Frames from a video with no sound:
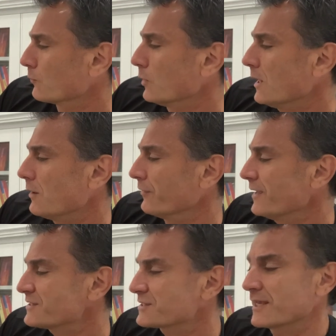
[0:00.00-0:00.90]
Wow,
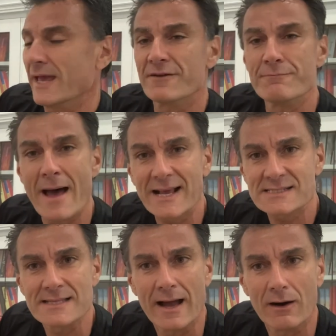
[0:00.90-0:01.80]
they're scared of
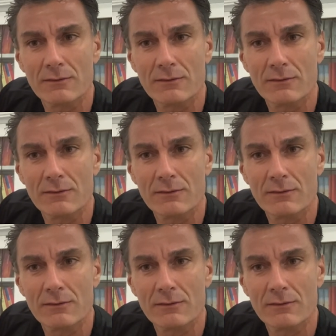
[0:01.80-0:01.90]
Max now.